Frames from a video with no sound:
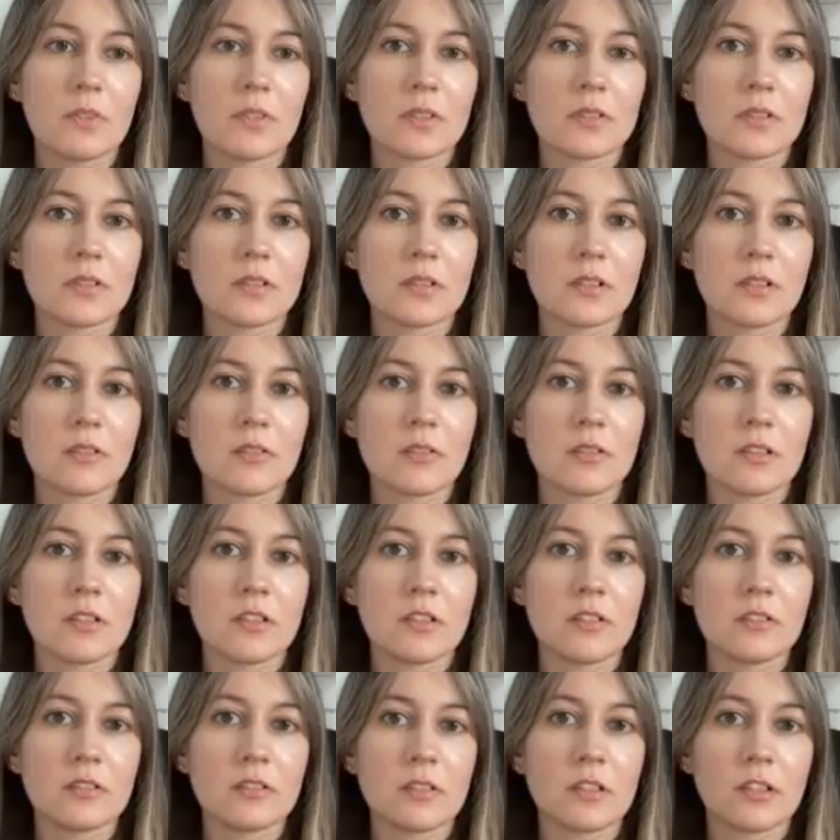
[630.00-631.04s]
button out
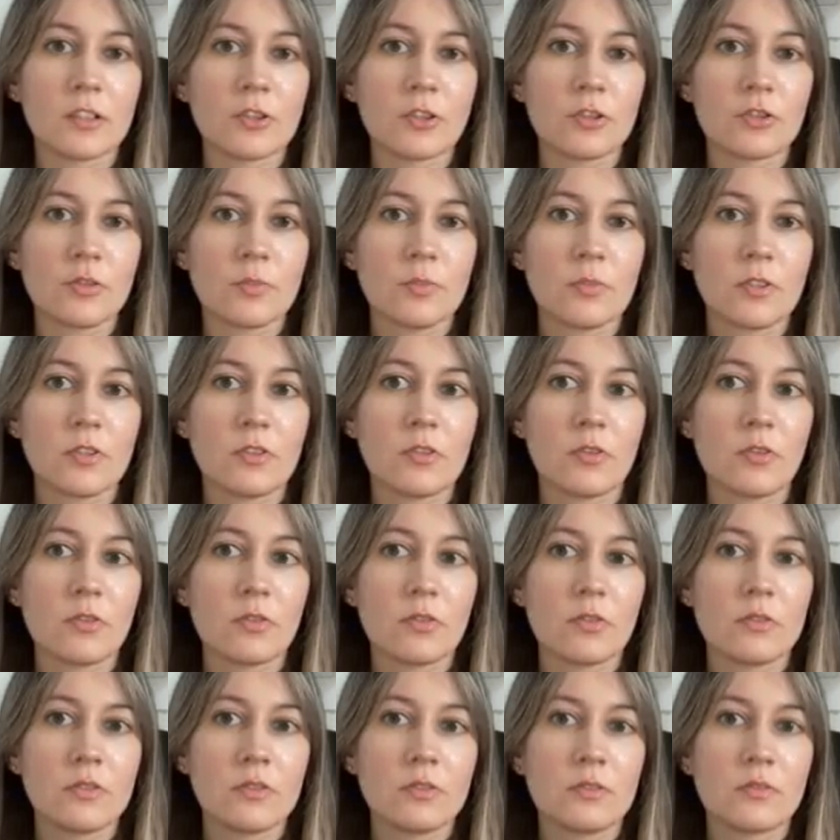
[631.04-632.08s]
there, like shop
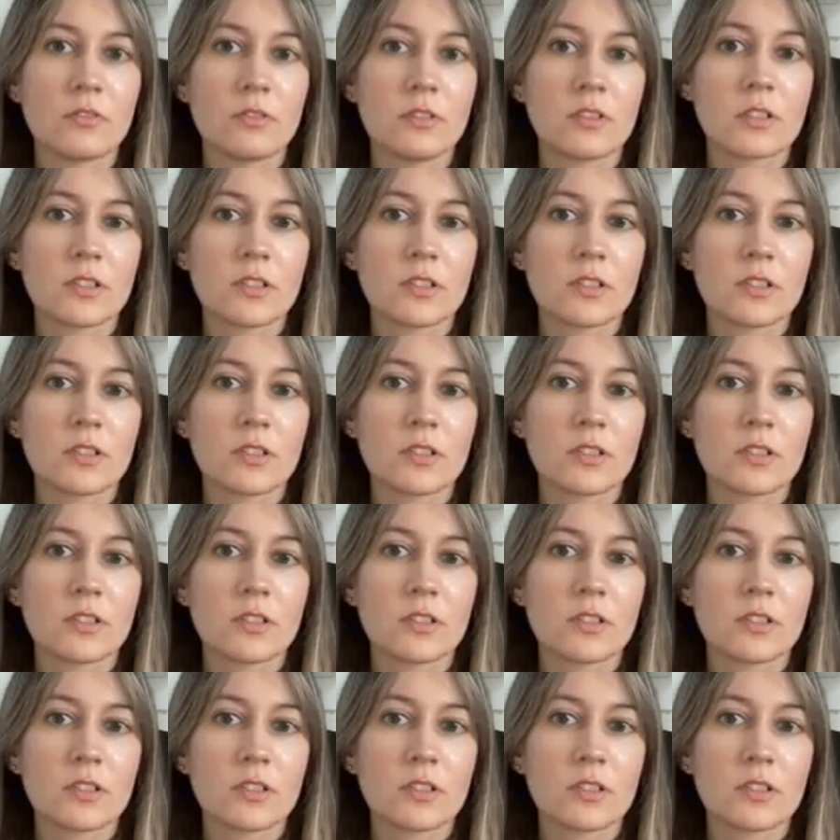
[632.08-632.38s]
all, for